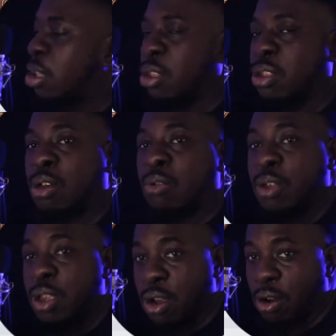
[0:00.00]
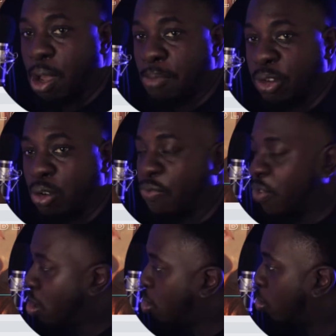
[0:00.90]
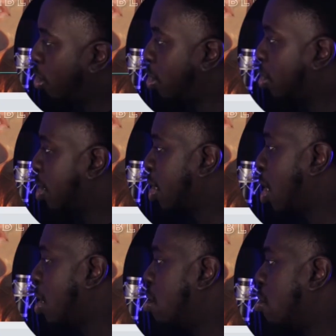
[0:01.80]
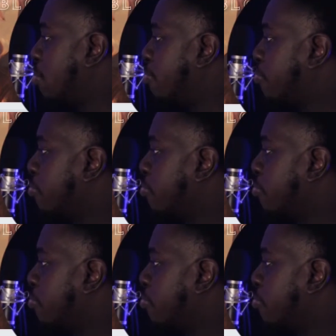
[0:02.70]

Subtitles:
So here, I'm gonna do a very quick design here.